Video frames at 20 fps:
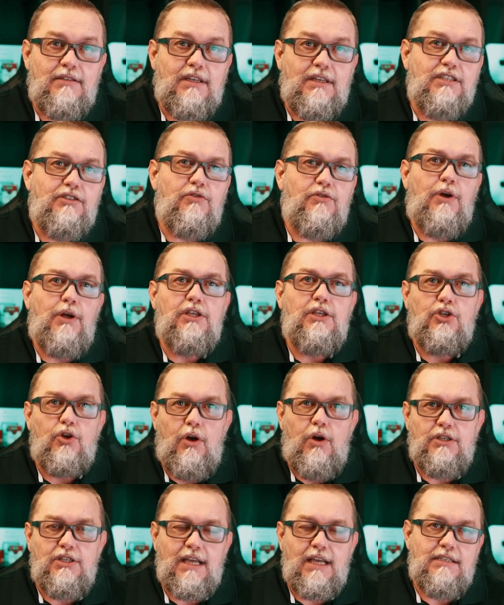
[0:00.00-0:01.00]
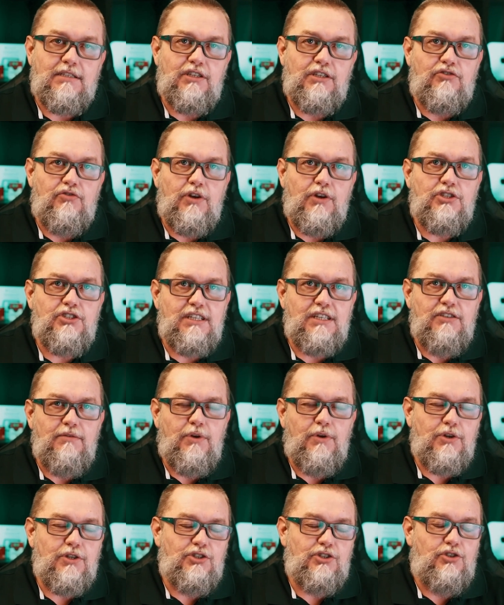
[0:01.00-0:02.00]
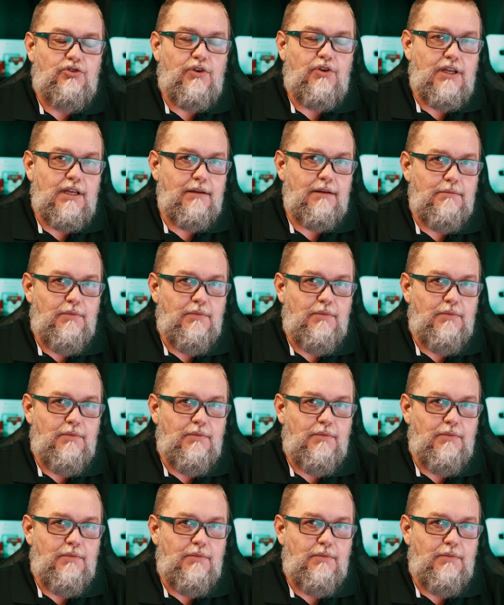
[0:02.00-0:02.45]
This first contact, this first experience is really